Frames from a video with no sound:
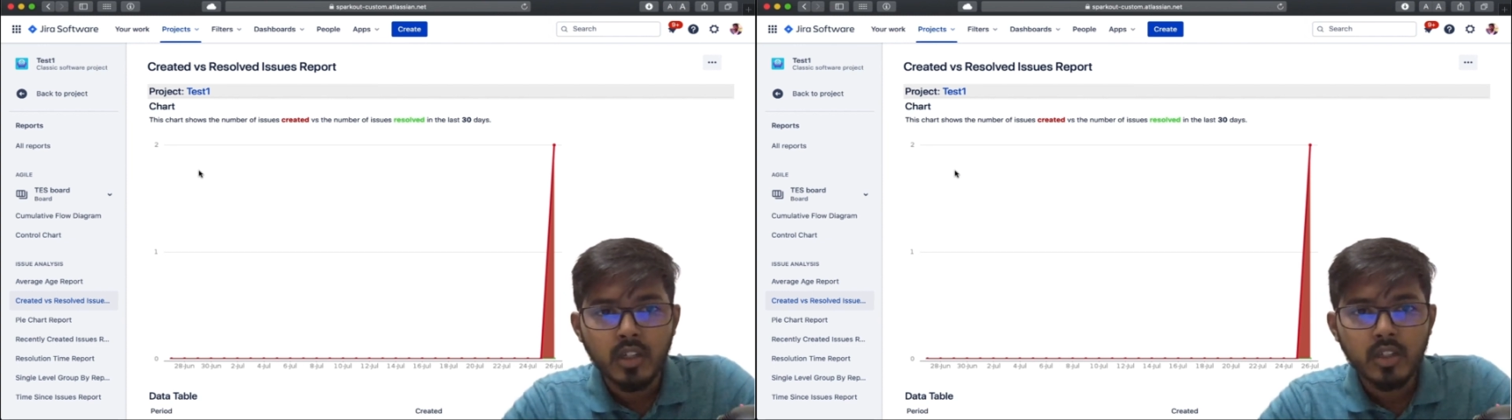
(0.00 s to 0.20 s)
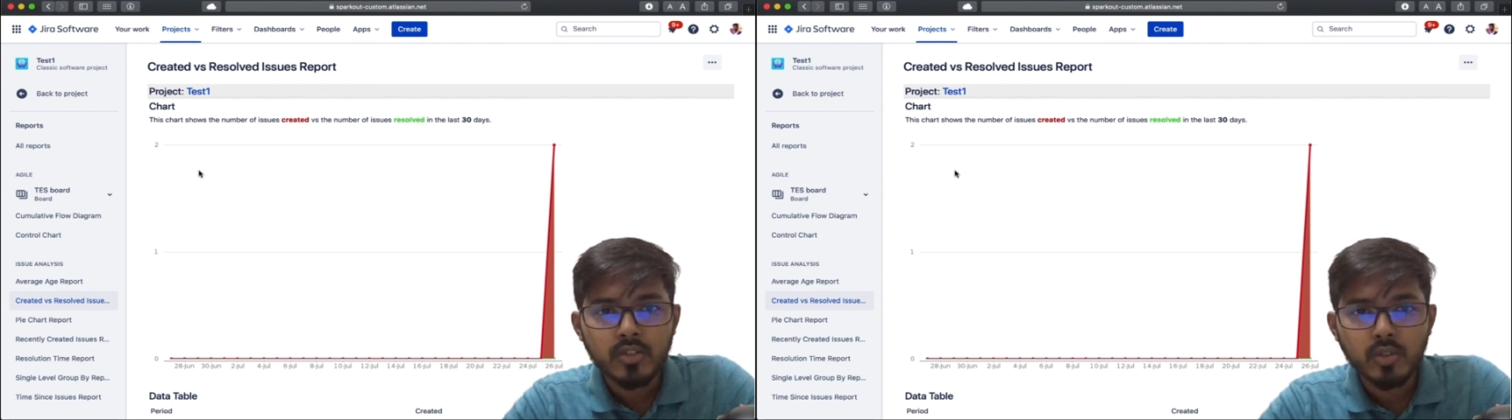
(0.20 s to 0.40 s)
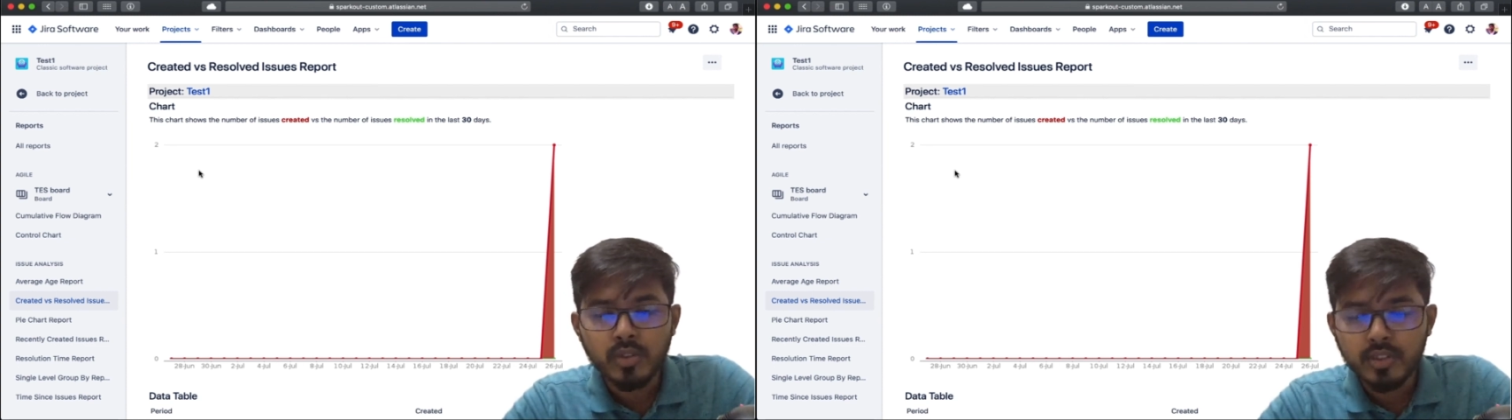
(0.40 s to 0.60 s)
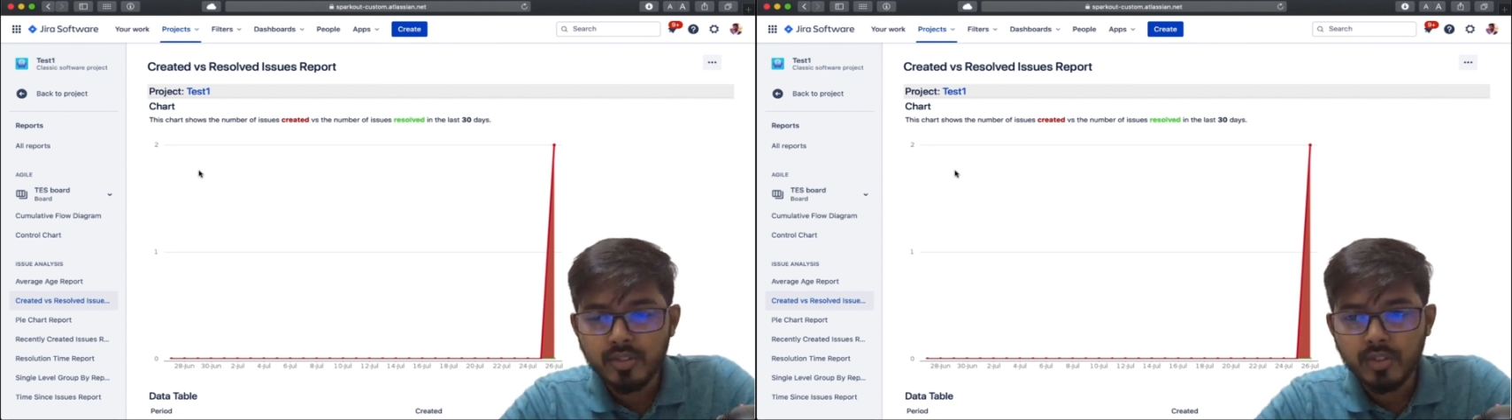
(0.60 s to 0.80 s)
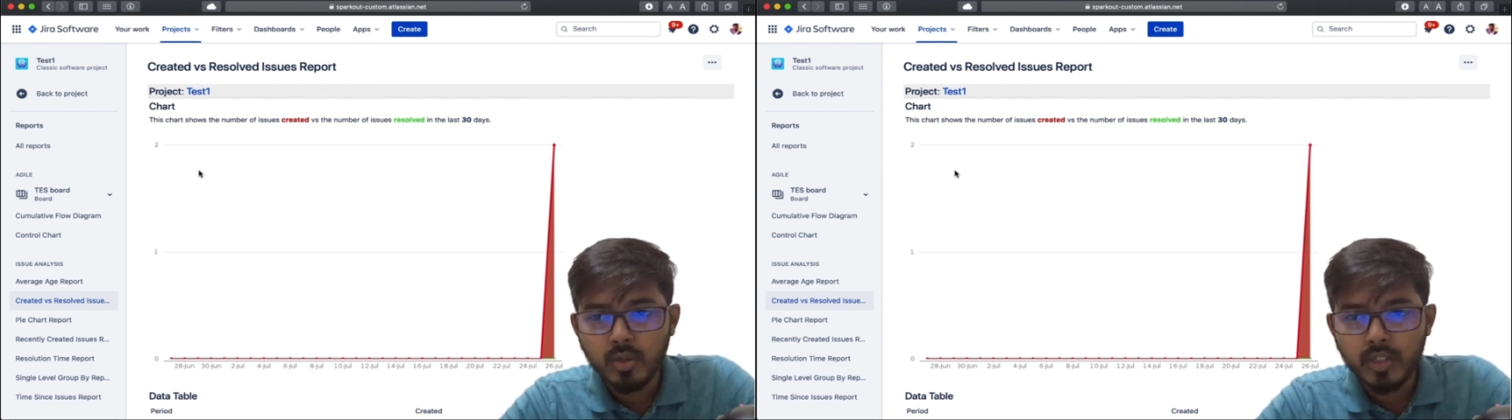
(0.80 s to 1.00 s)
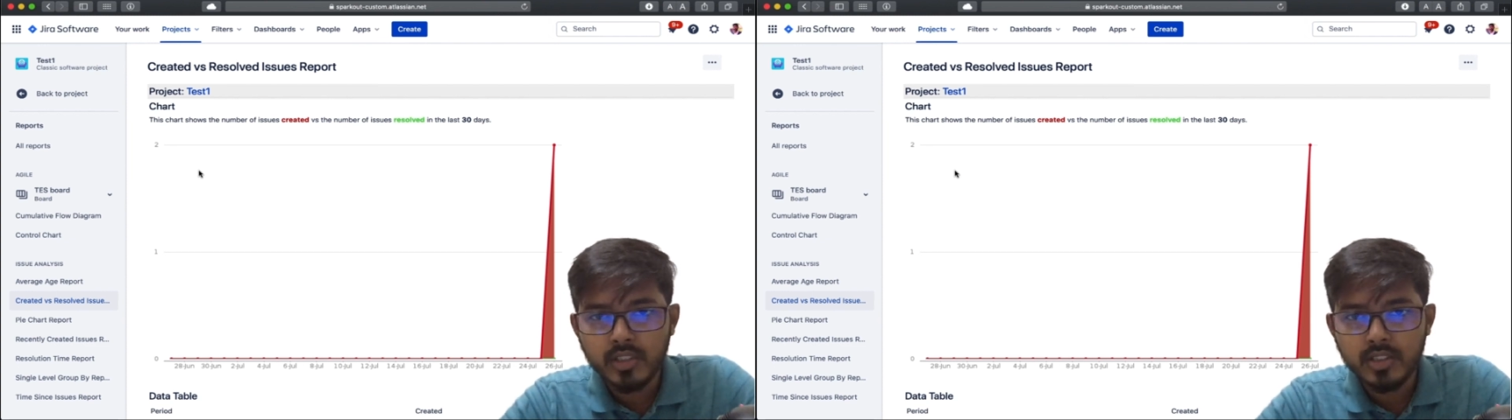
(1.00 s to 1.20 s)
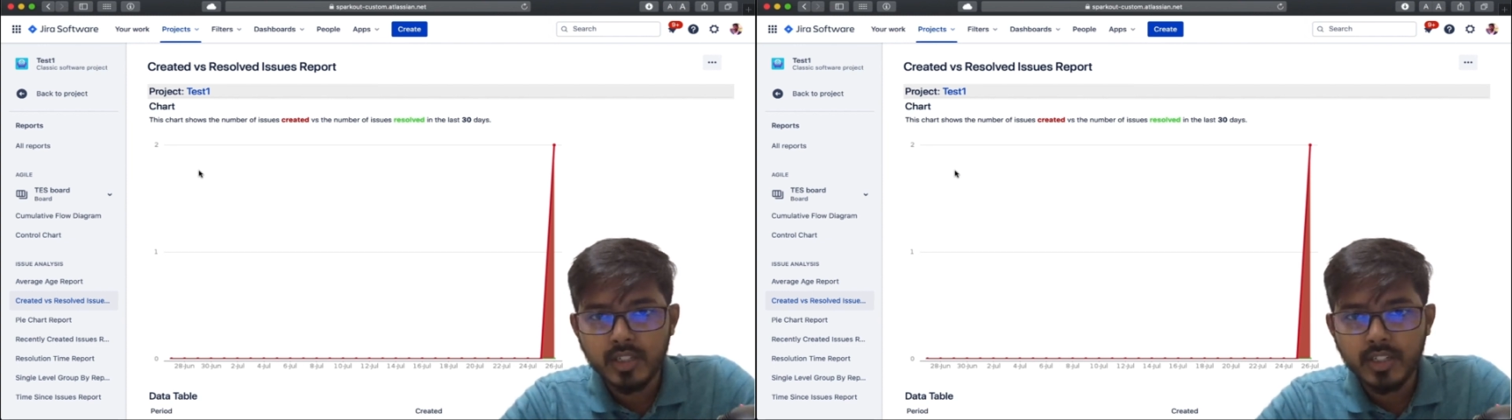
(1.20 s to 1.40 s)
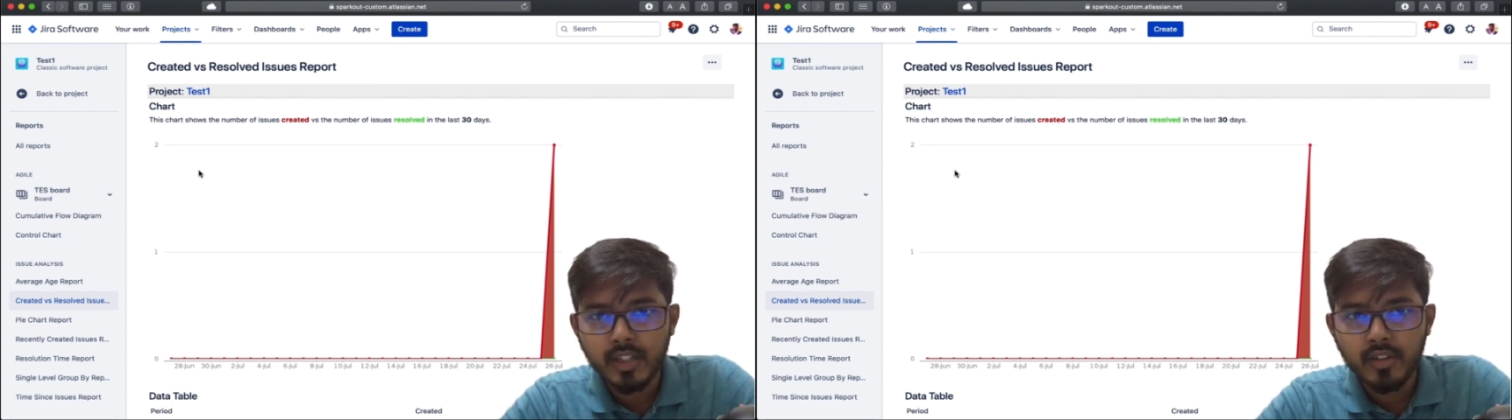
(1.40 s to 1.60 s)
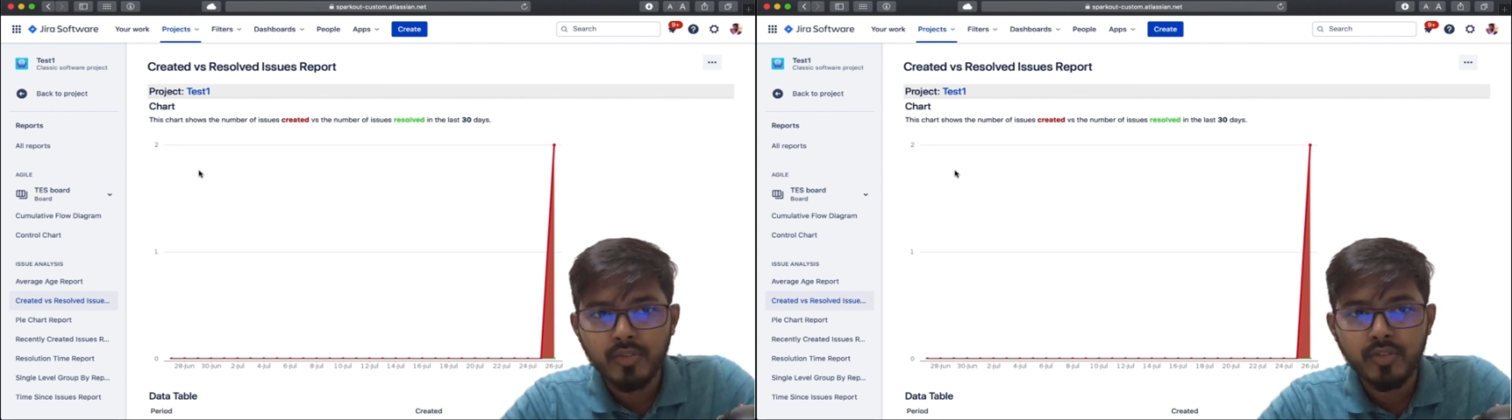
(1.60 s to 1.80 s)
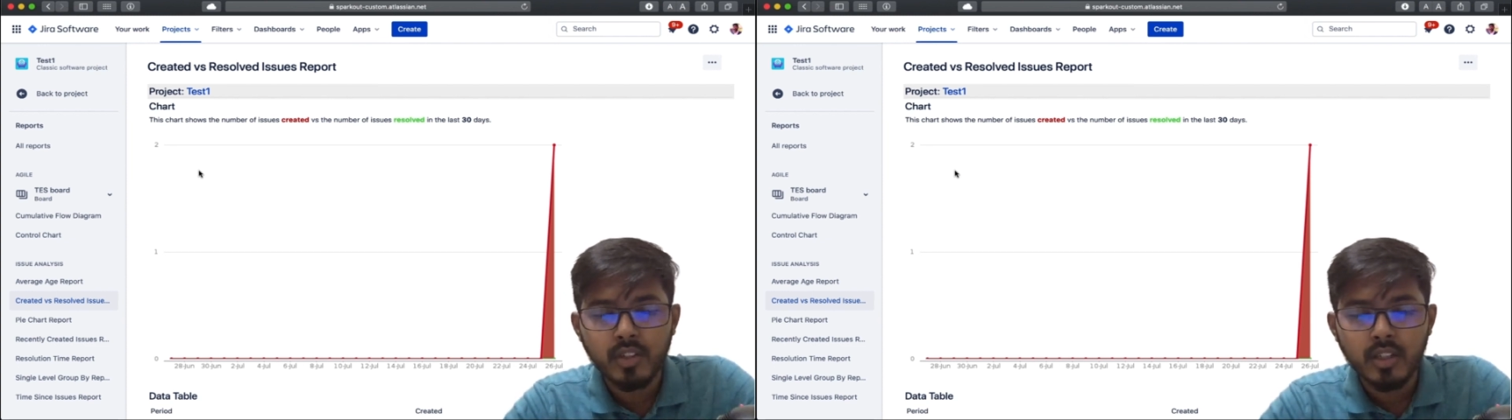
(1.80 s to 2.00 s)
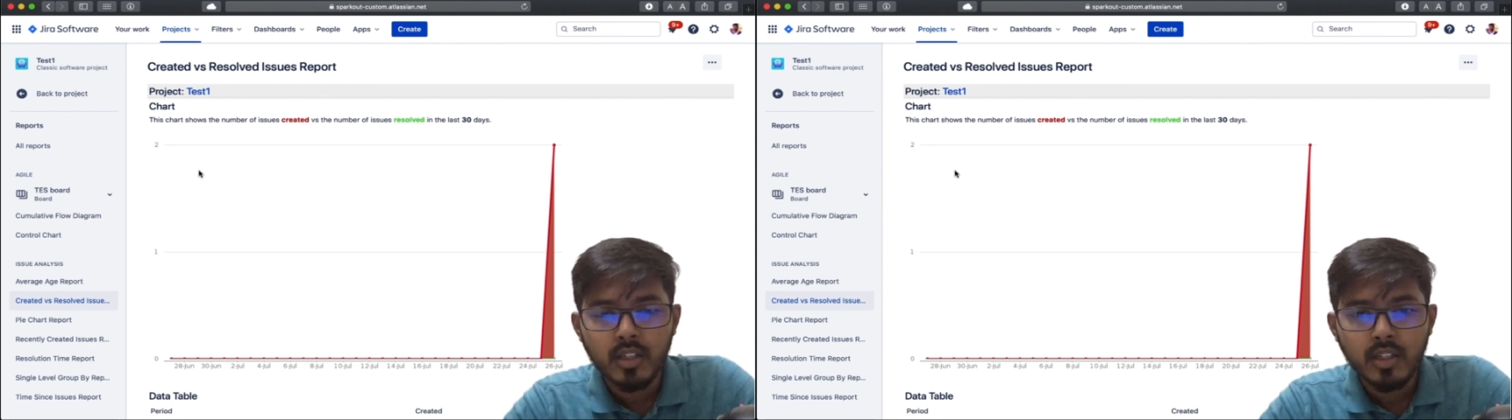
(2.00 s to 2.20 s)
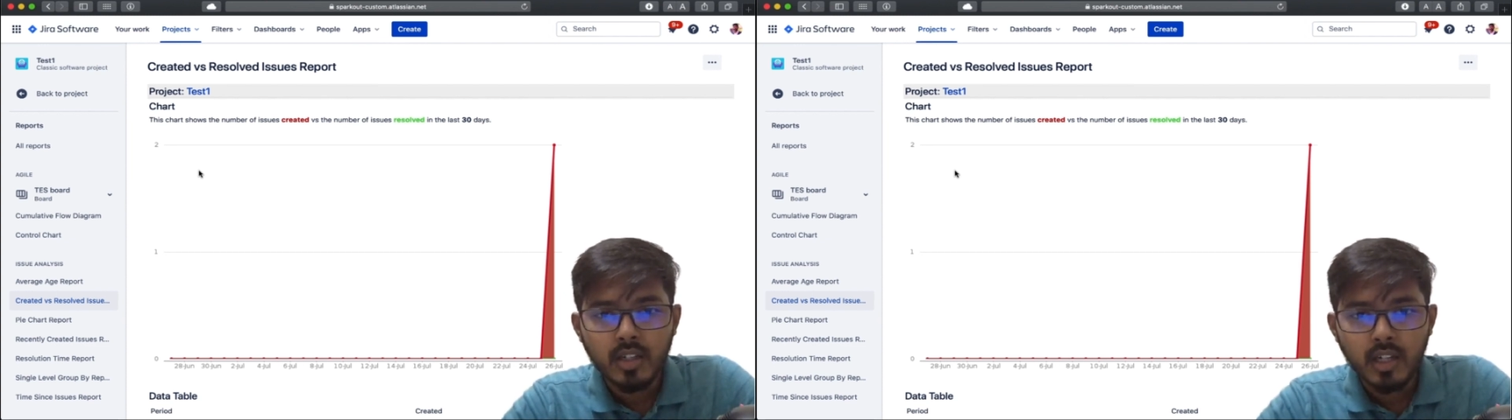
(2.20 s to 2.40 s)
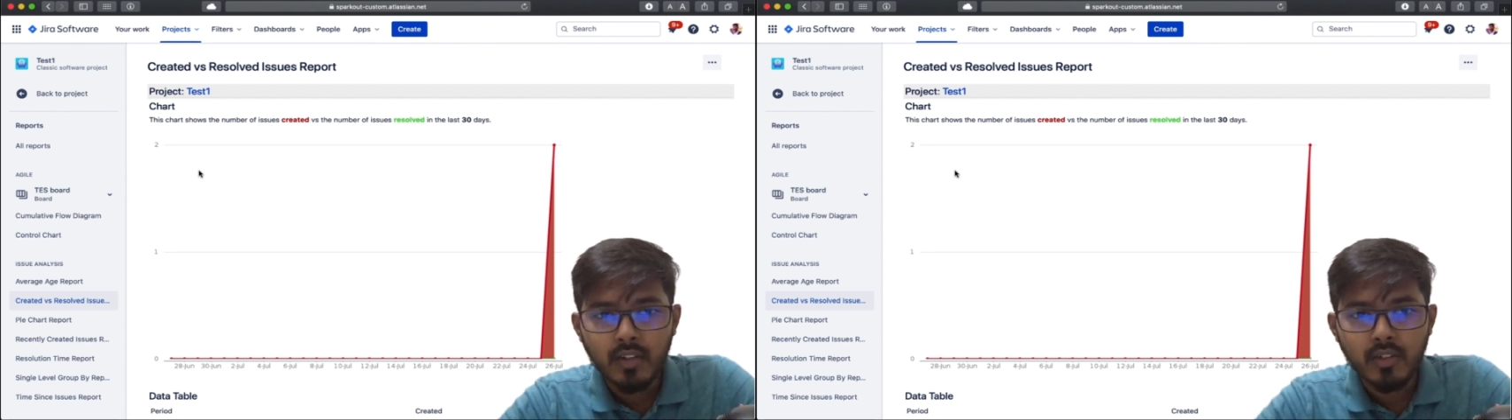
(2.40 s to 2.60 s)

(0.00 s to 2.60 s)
So this is Yokesh signing off. Have a good